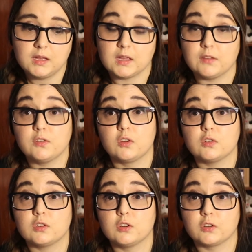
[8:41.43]
If you're
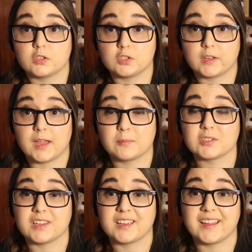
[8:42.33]
used to traditional
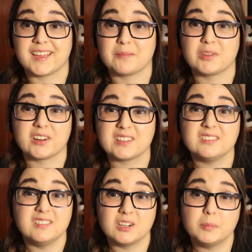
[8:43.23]
cameras like I am, there is a
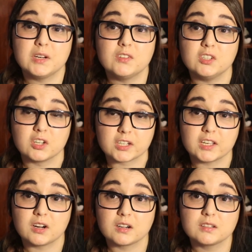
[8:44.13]
little bit of a learning
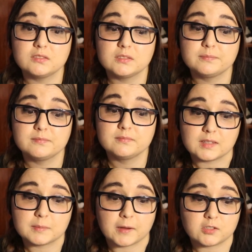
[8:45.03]
curve,
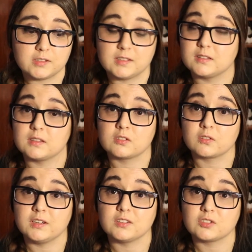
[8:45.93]
especially since the
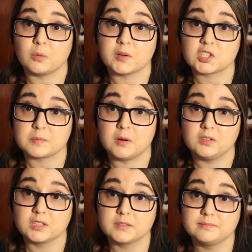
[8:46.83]
screen is so much
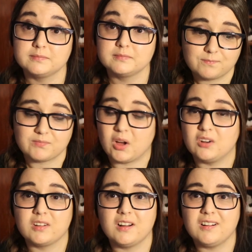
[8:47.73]
smaller.
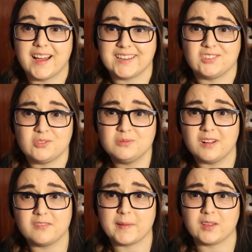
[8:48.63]
All in all, I do
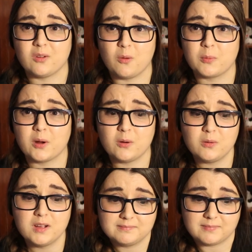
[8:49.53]
love my GoPro,
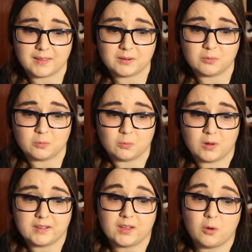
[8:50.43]
and
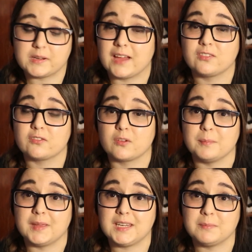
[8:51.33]
while I hope to have it for
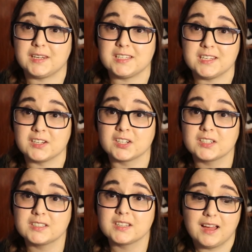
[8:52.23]
many, many
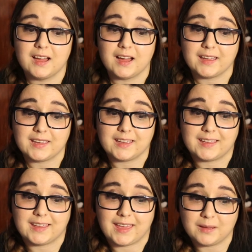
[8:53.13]
years, I
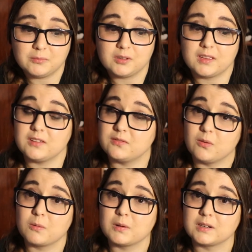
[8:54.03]
am looking
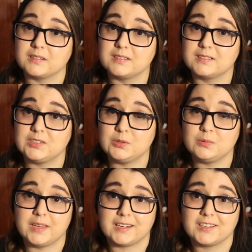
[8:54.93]
forward to
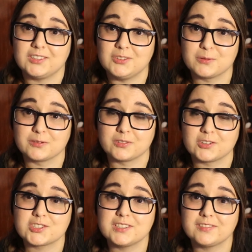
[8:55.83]
getting a newer
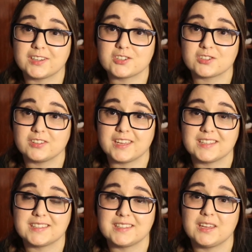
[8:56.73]
version eventually
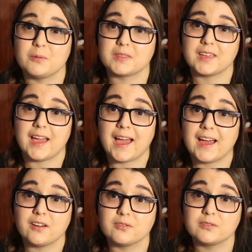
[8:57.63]
and seeing what they
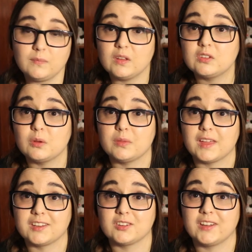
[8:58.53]
have. So
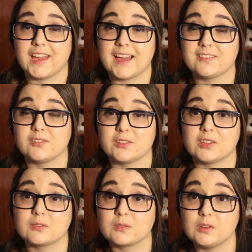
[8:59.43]
that is all I have for
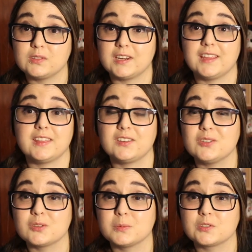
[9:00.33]
this review today. Thank you
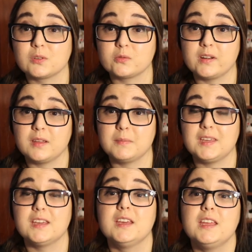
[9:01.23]
so much for joining
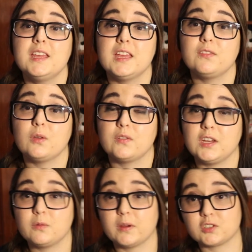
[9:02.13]
me. If you have
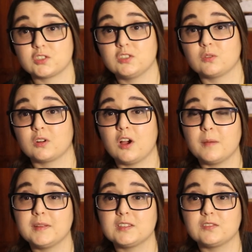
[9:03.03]
any questions or comments,